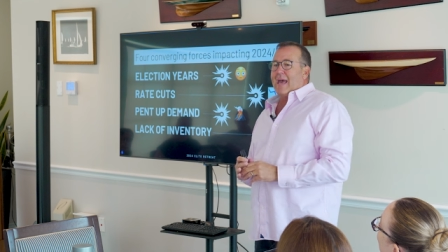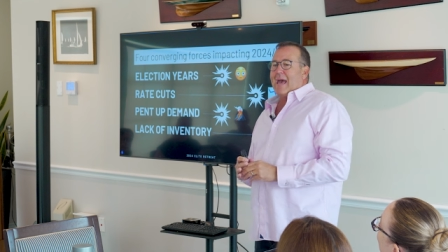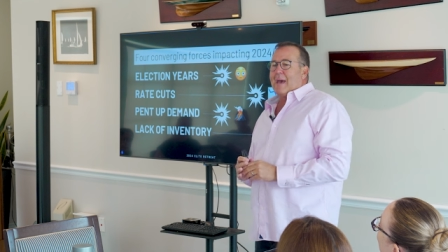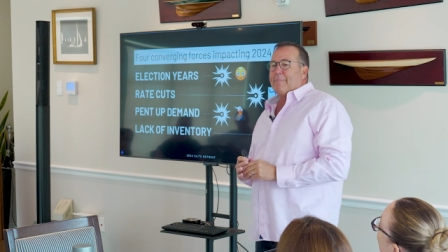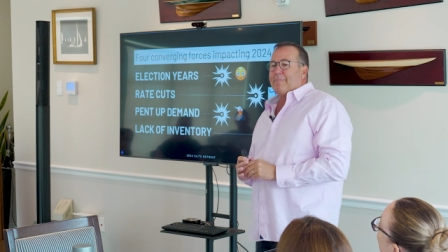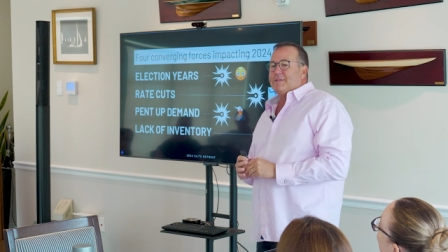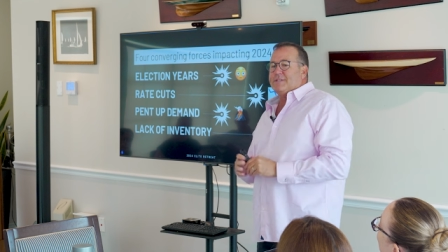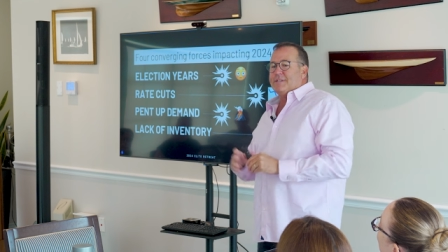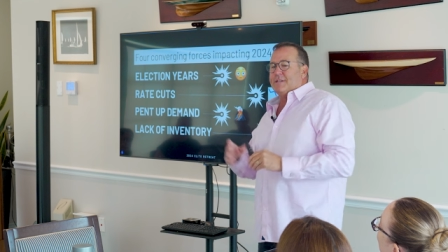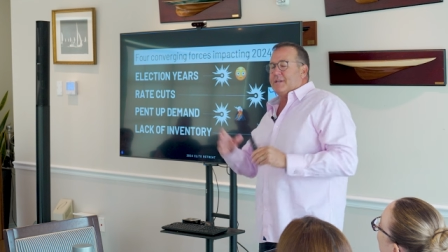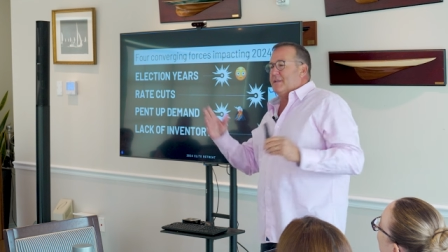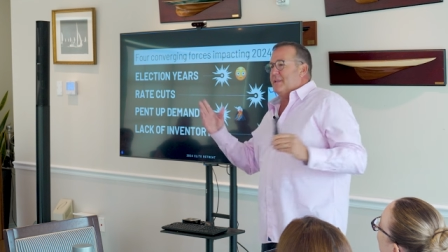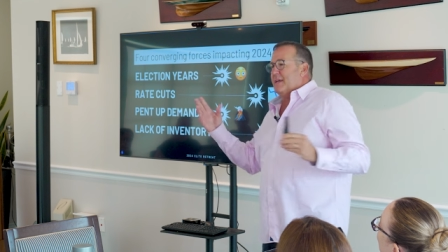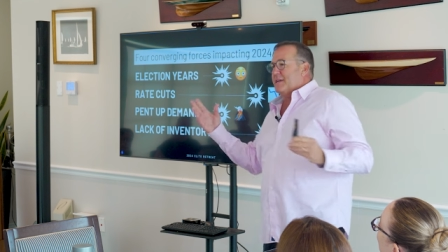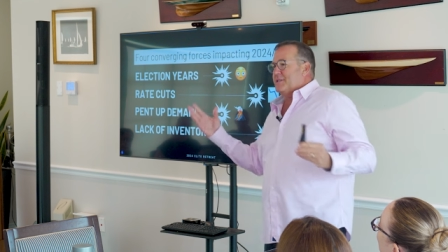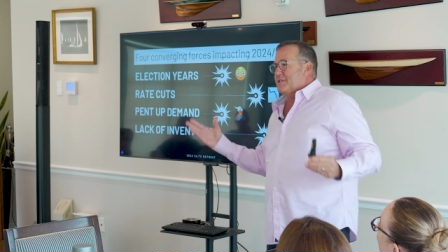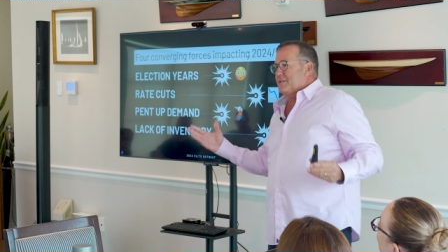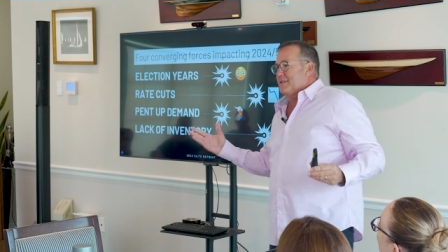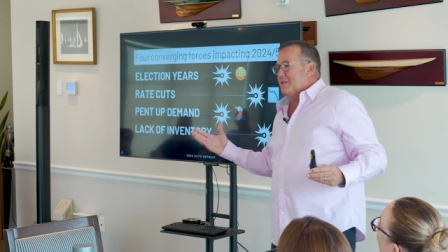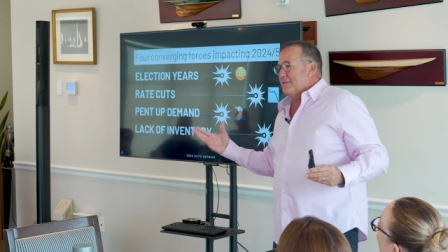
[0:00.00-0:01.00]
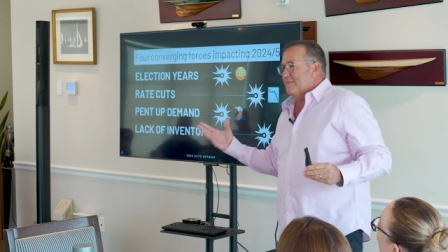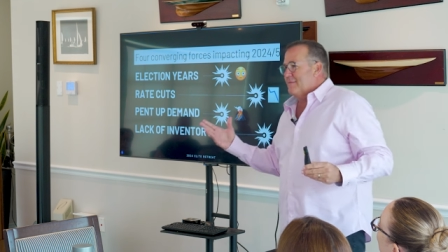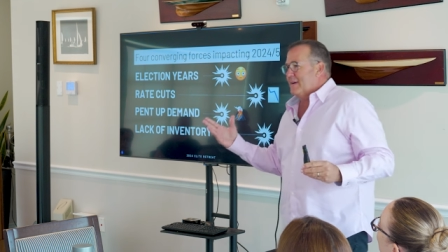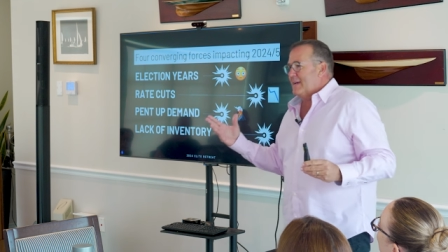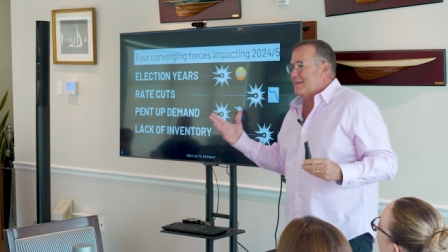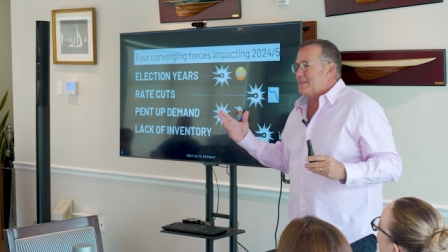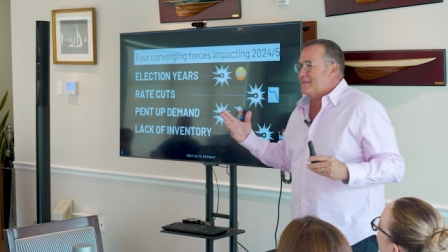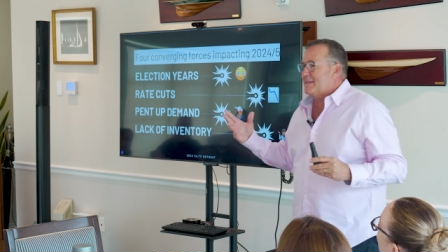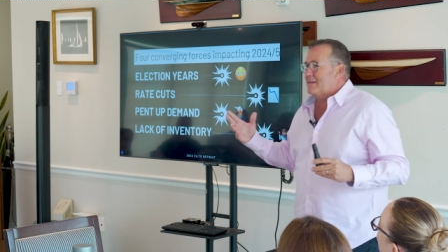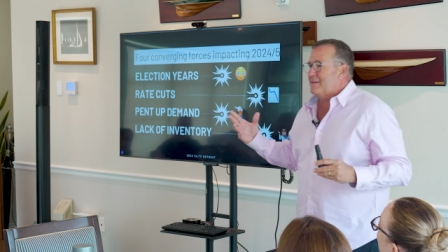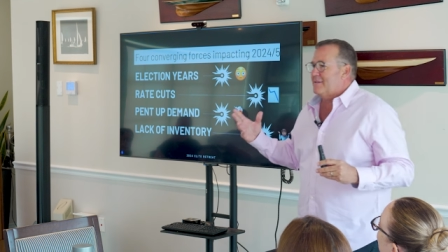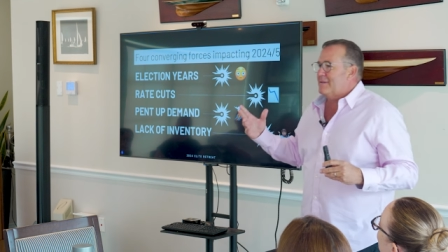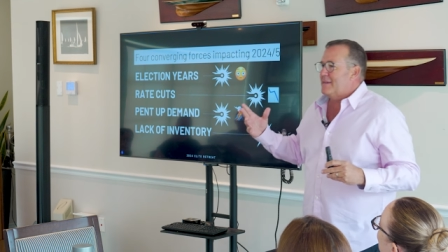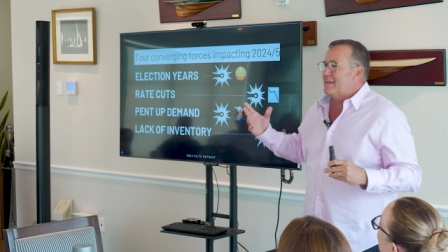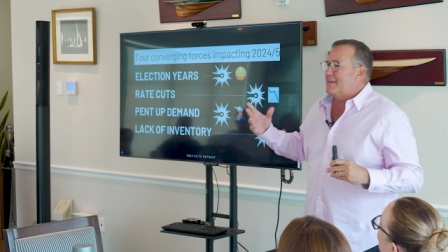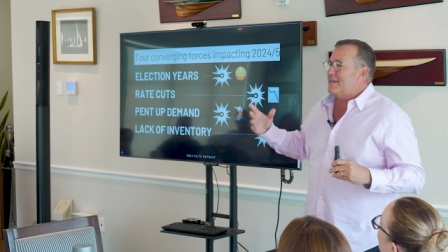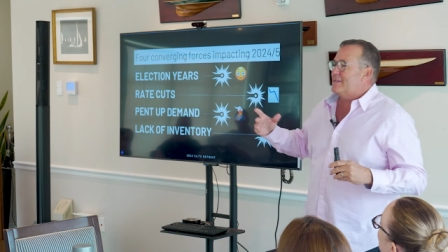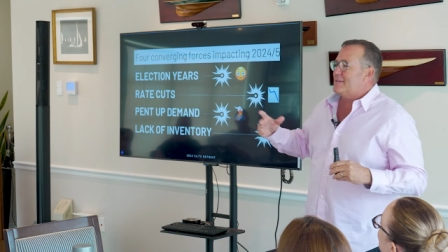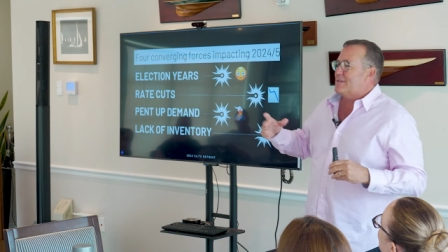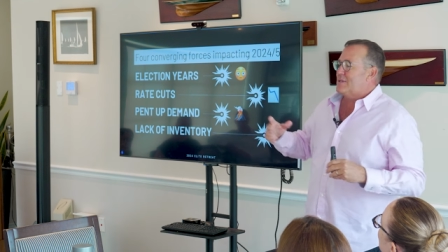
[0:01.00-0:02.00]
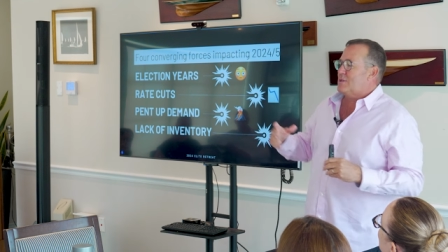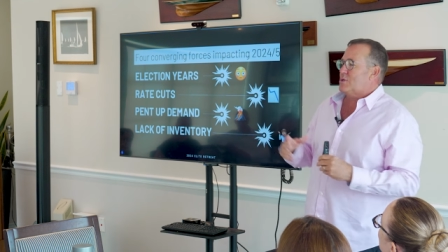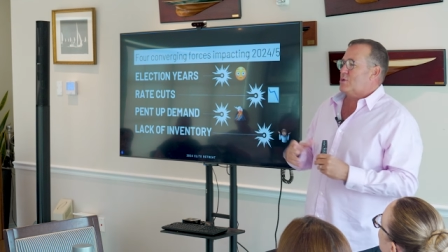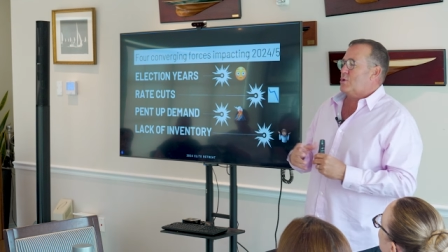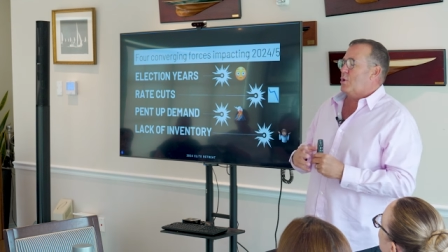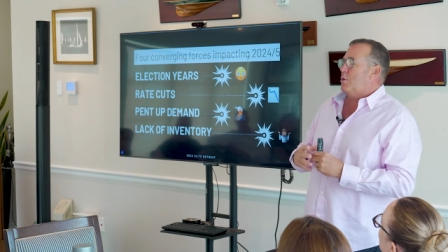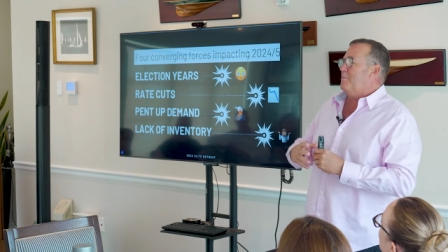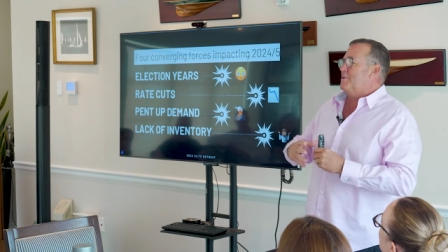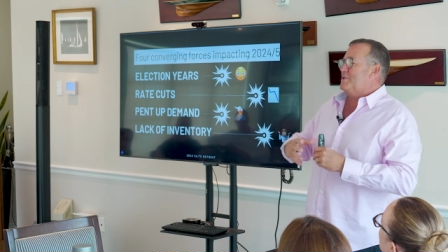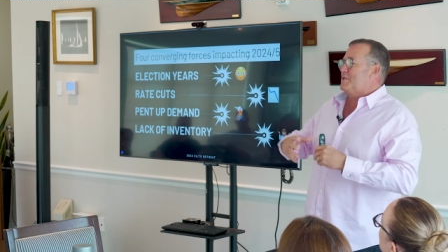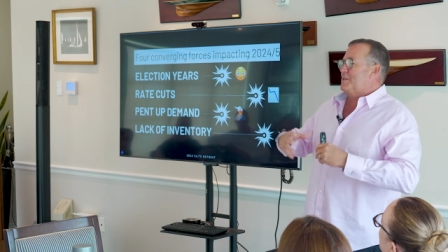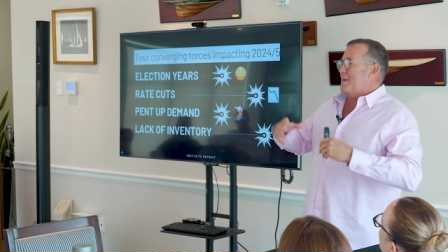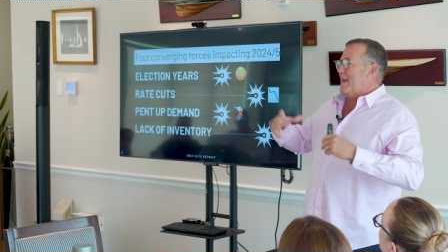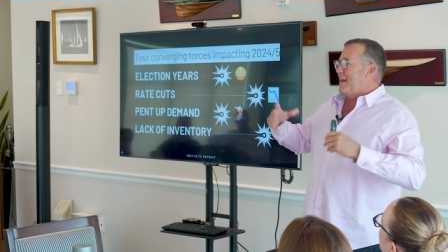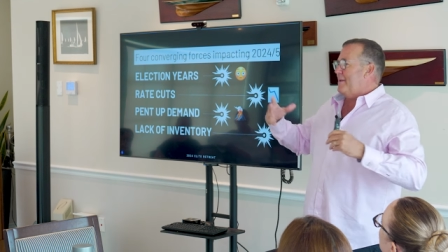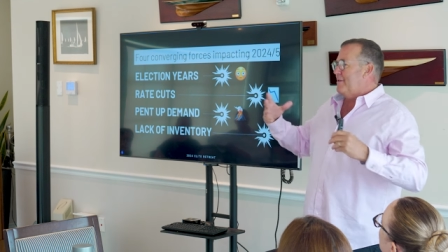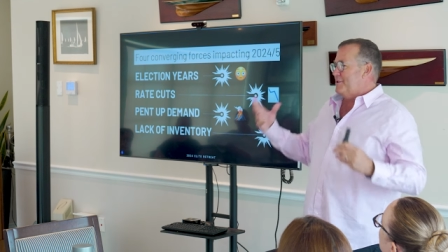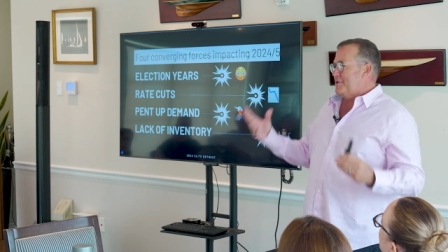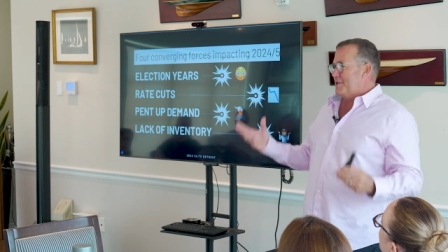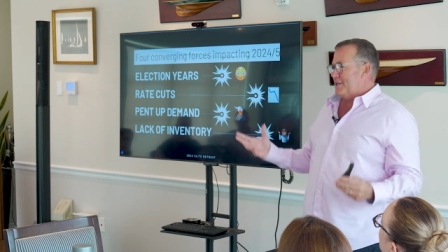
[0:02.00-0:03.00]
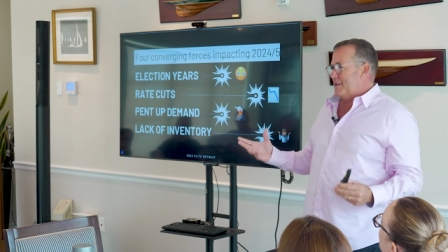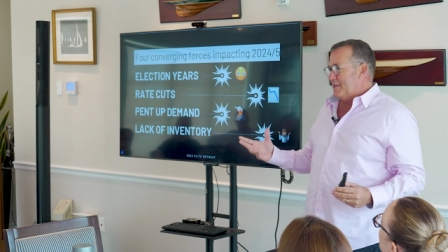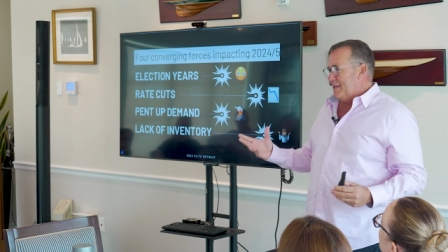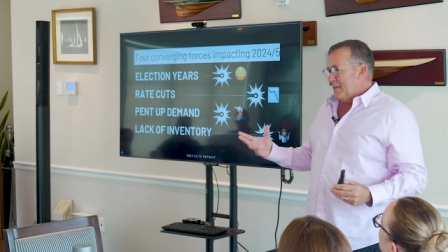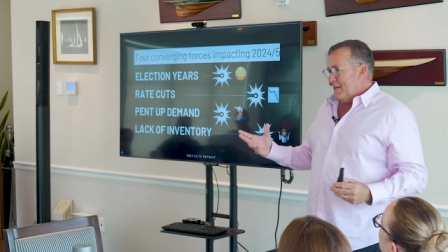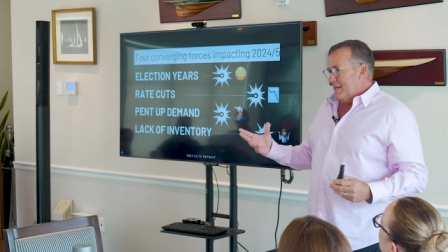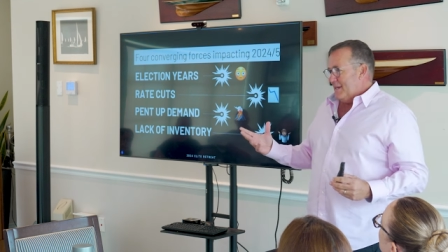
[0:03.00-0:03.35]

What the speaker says: happens in an election year, right? There is so much energy